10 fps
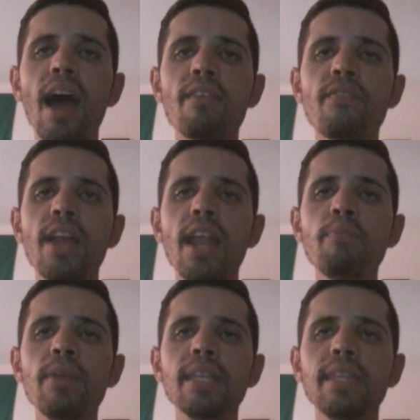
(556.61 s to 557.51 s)

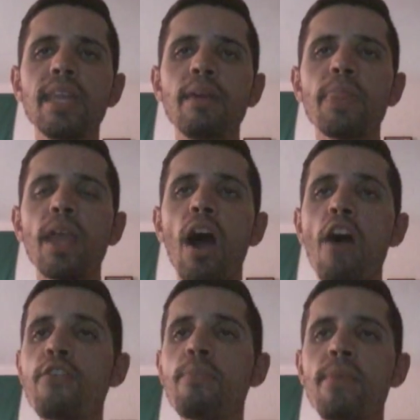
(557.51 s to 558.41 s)
availability
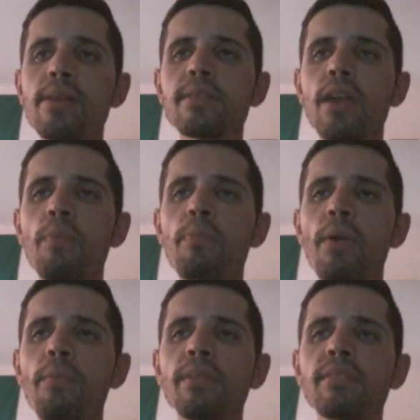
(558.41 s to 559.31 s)
of material
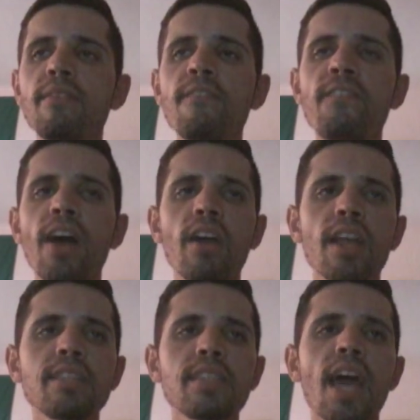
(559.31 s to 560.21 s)
promoting
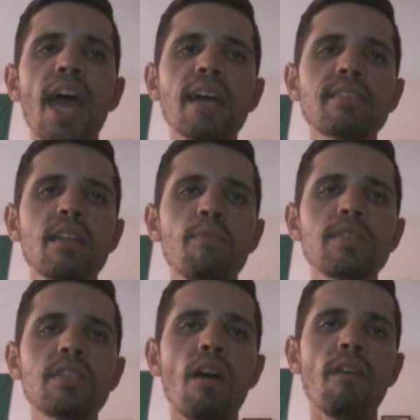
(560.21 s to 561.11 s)
violent
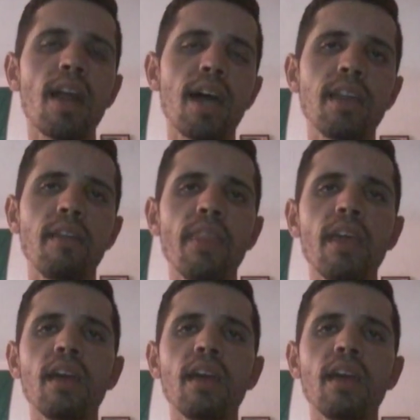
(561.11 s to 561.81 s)
extremism online.